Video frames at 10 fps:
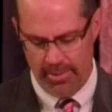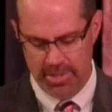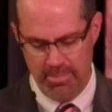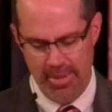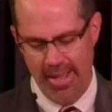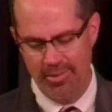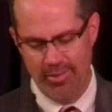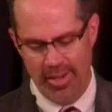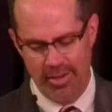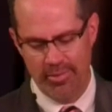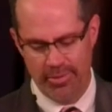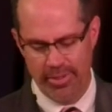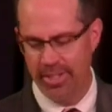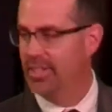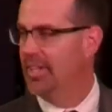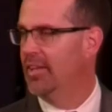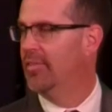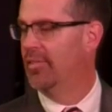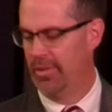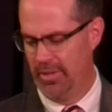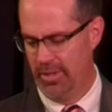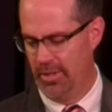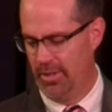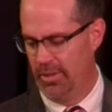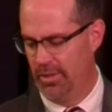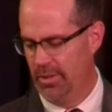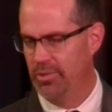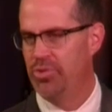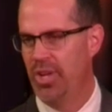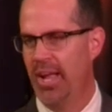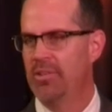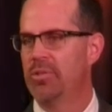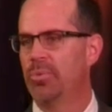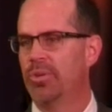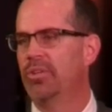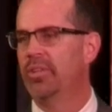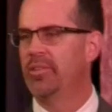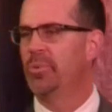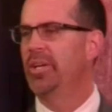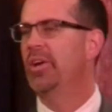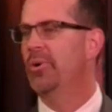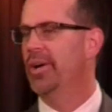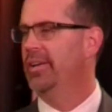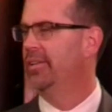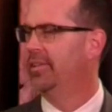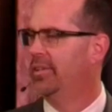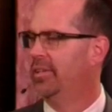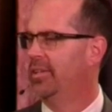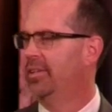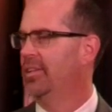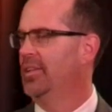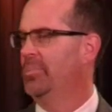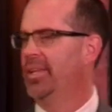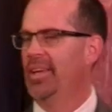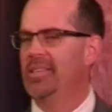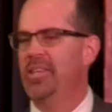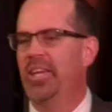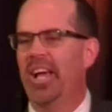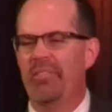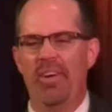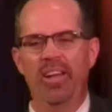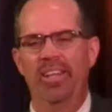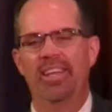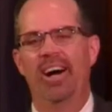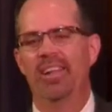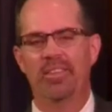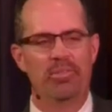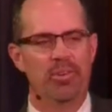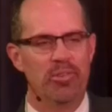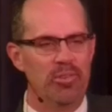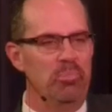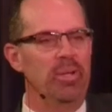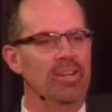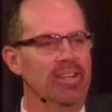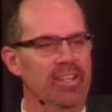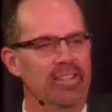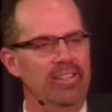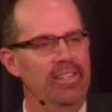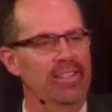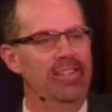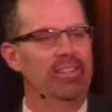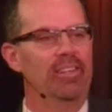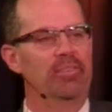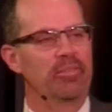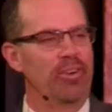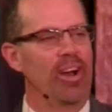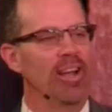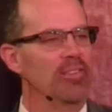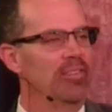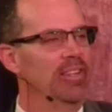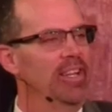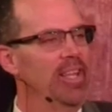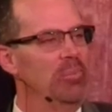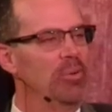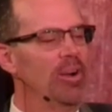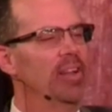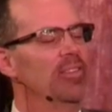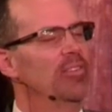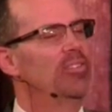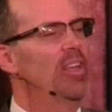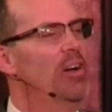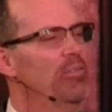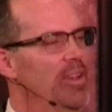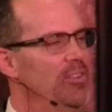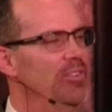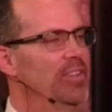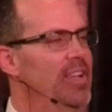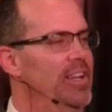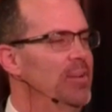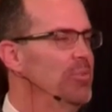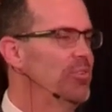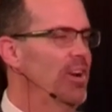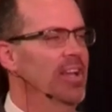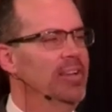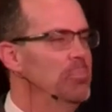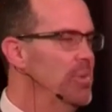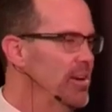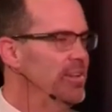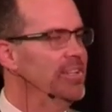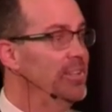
That was a man zealous for good deeds who's changed the world as we know it because he finally got the first appearing of Christ and that he brought the salvation that he was trying to merit